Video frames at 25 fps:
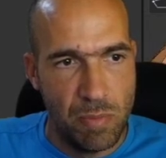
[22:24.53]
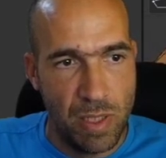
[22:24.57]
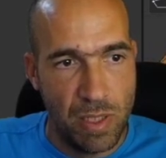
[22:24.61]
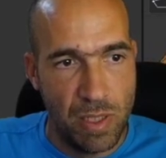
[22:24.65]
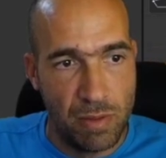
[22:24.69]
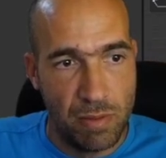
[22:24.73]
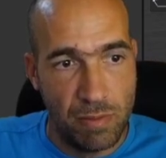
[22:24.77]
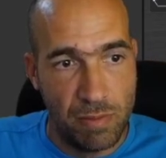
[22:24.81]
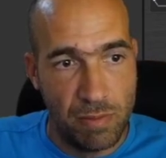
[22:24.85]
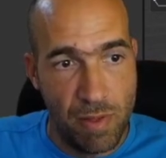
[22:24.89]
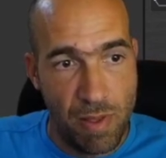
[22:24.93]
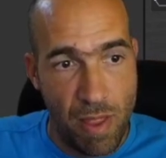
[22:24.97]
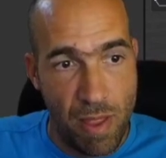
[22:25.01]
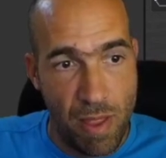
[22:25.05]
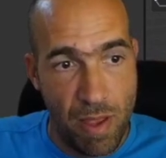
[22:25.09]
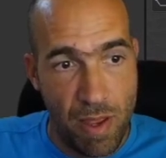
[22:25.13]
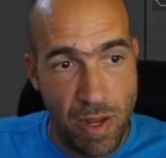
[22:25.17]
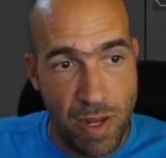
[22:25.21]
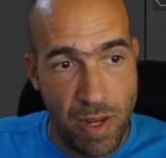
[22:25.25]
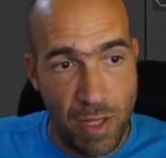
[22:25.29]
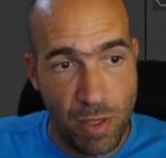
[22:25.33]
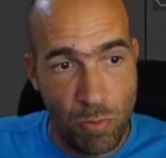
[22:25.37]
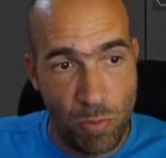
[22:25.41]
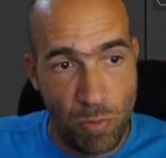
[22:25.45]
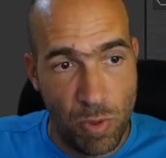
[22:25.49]
But
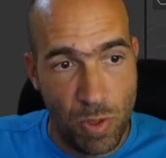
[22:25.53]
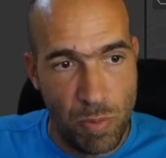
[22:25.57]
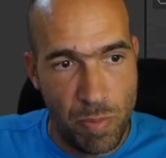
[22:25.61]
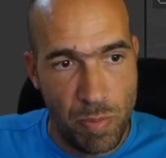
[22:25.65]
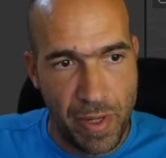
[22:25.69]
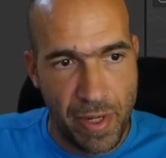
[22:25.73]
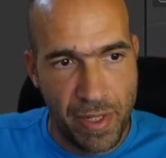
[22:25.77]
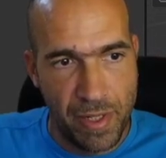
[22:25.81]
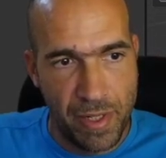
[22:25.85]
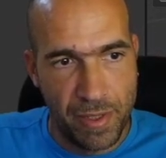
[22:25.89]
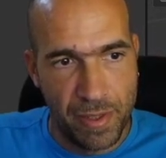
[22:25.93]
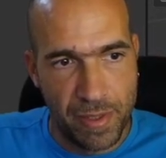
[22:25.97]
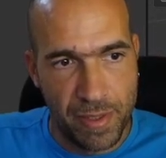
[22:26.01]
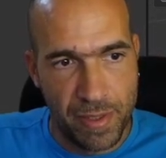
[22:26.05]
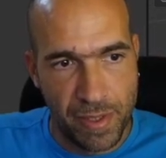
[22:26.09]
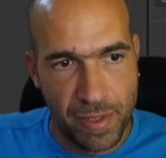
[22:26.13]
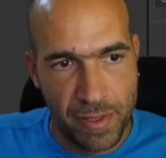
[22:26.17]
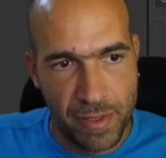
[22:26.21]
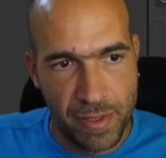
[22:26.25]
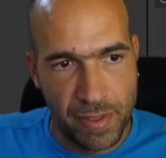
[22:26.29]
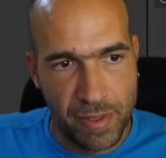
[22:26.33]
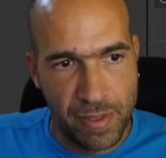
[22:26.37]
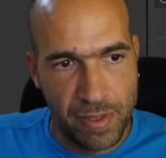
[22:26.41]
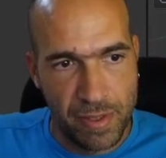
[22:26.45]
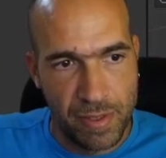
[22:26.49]
it will be
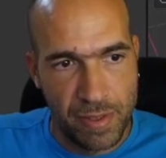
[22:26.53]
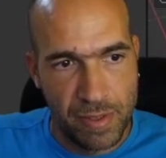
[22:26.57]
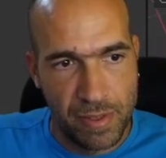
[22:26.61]
cutting